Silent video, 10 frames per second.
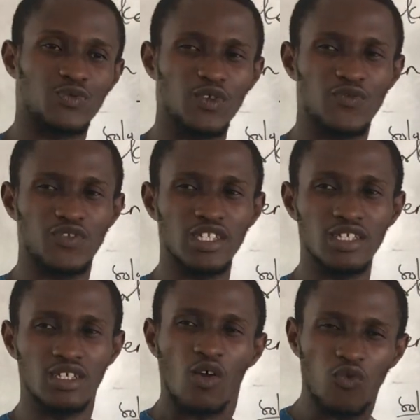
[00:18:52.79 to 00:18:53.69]

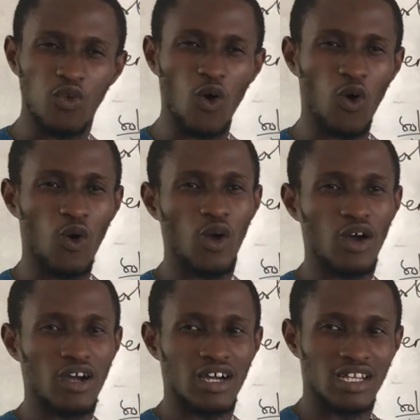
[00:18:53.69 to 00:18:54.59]
54.
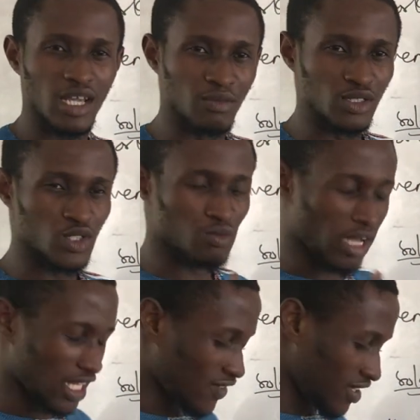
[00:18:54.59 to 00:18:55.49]
Let me use
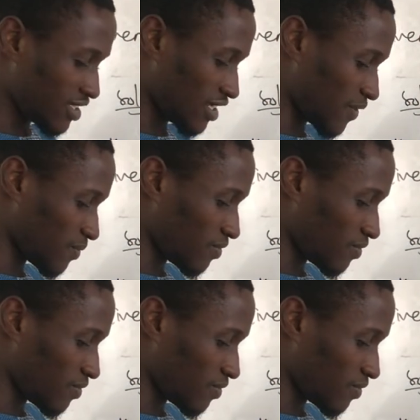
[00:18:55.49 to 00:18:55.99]
my calculator.